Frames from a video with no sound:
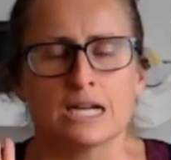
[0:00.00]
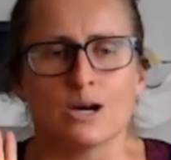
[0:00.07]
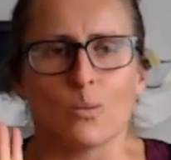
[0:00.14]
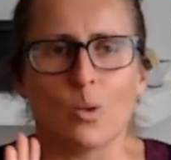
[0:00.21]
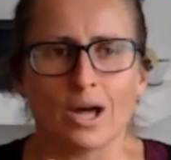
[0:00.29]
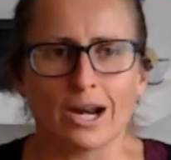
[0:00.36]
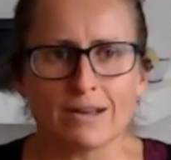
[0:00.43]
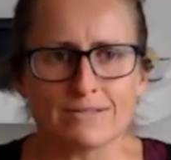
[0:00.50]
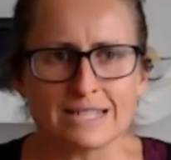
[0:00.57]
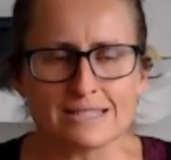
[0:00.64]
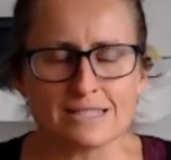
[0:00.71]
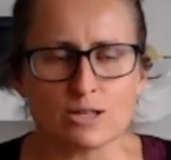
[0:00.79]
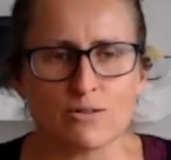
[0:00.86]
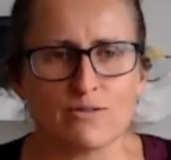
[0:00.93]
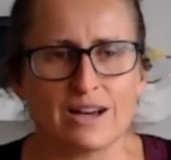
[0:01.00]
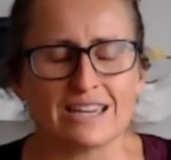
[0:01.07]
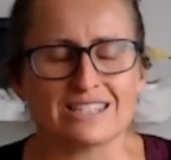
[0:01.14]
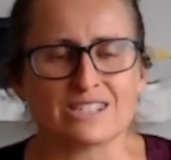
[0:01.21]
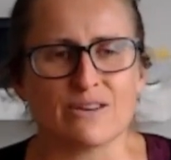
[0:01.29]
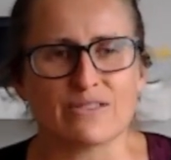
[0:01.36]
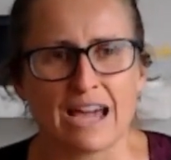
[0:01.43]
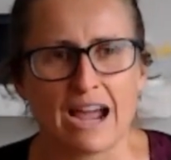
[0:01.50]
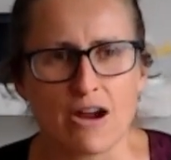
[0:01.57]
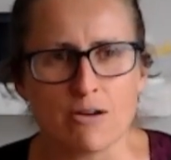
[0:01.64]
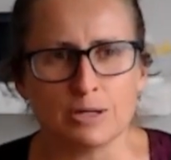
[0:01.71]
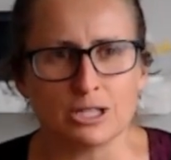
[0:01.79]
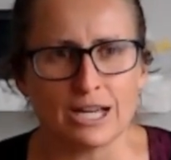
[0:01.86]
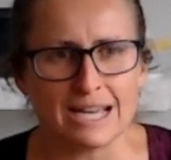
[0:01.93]
What I've done so far is I've
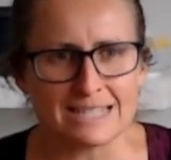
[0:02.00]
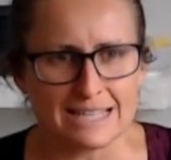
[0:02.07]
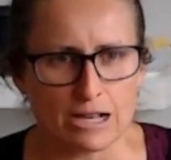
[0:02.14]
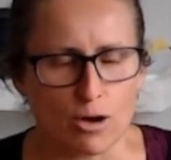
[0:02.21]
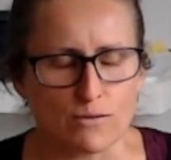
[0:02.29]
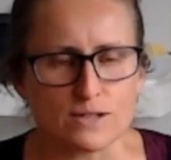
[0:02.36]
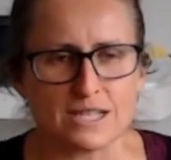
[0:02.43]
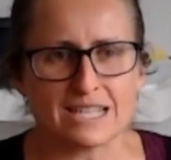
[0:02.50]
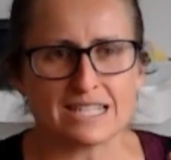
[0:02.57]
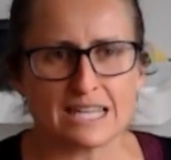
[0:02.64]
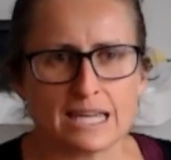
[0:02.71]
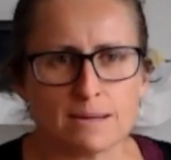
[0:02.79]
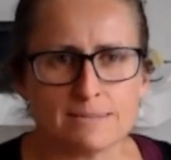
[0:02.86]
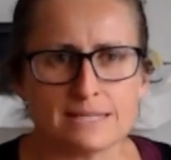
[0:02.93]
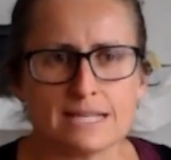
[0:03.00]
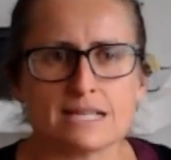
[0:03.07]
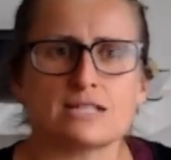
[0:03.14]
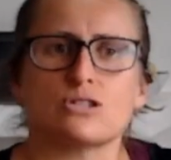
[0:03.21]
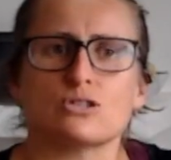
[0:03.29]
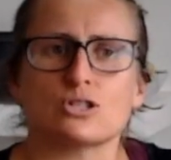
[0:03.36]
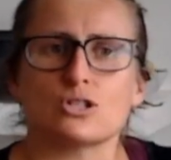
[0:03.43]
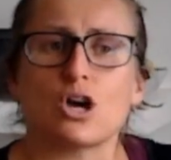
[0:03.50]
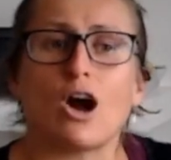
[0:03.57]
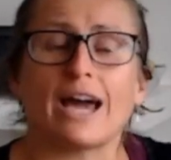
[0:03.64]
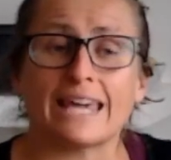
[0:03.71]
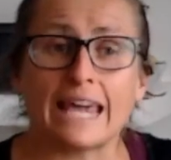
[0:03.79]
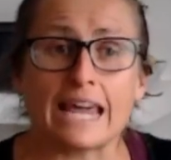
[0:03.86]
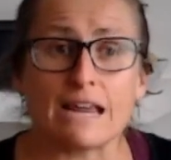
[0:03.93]
caramelized that off. So the TM6 uses
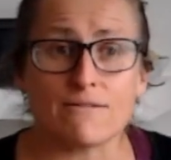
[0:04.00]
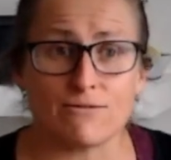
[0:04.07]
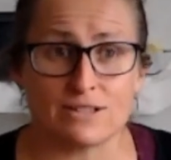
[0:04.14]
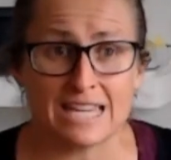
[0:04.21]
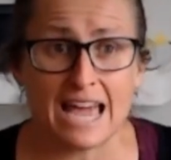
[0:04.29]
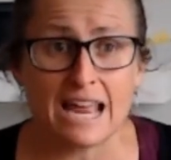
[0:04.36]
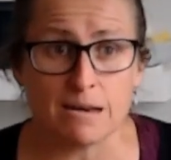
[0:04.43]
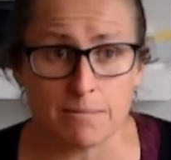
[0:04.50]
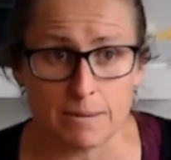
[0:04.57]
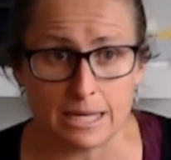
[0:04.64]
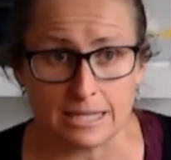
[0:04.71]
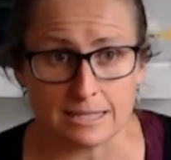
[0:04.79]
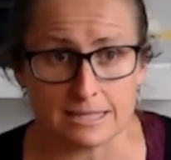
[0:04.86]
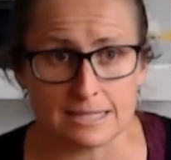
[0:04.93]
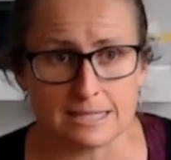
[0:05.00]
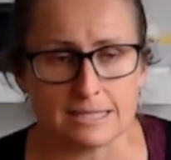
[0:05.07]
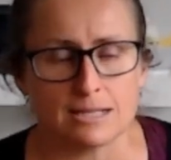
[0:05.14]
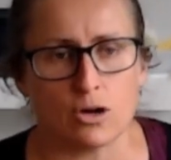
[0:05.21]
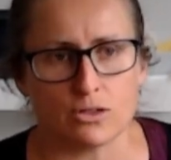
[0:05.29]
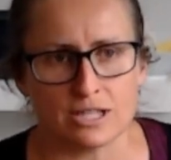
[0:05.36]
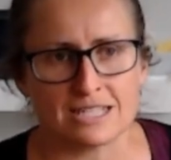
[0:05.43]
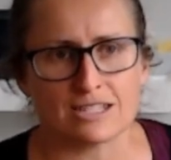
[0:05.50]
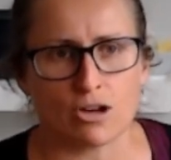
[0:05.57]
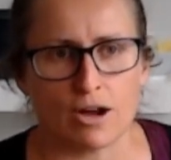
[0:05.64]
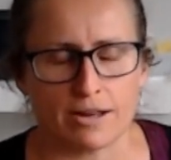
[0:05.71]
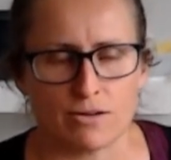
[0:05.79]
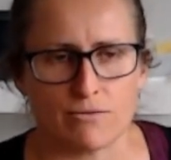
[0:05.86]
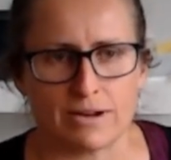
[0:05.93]
high heat for 10 minutes on this
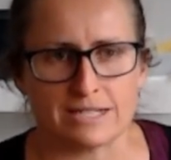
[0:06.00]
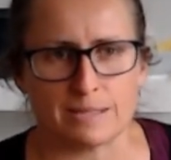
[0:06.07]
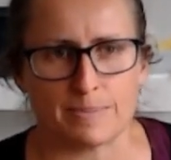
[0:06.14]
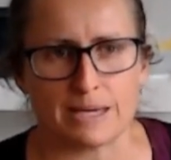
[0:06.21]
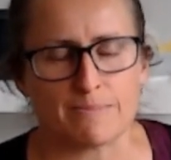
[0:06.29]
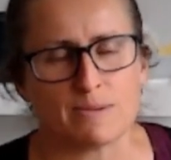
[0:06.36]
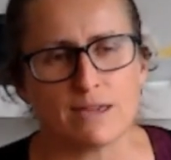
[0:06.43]
guided recipe.